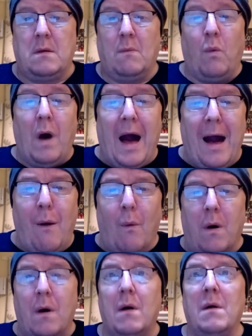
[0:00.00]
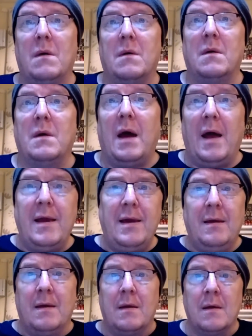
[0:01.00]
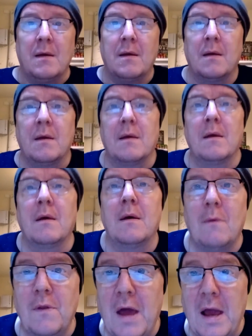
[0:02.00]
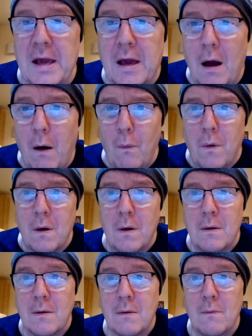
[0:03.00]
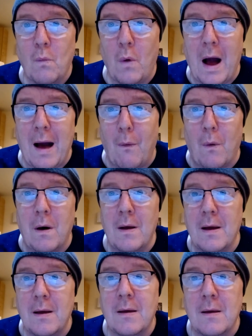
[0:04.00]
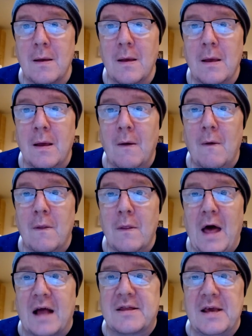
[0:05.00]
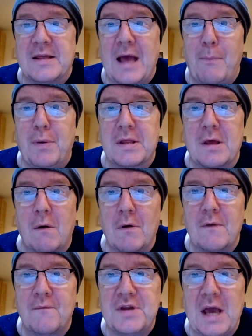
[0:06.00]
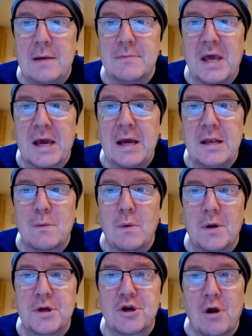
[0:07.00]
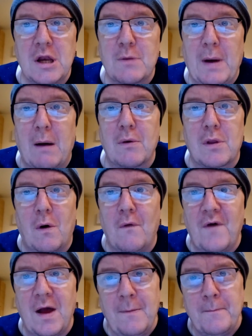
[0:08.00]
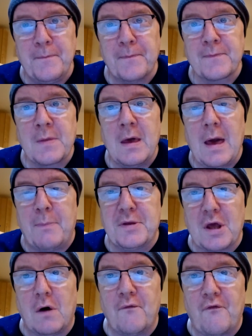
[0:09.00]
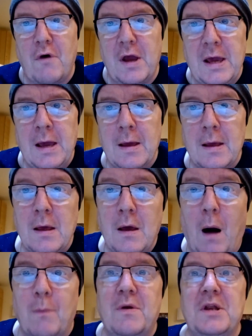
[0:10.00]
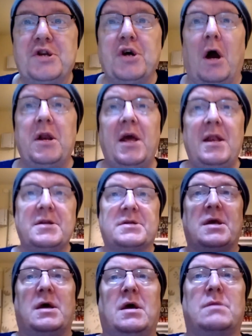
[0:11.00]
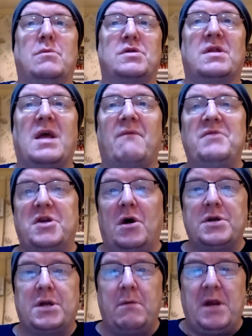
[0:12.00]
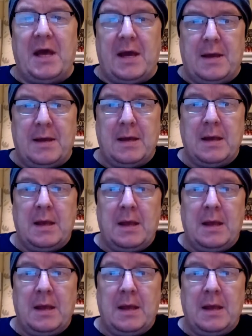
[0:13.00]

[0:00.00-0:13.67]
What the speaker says: Wow! Hey! Well, there you go. Wow! That's this episode of James Higgins' World of Strange Powers over. Episode 3. Hope you enjoyed it as much as I've enjoyed doing it.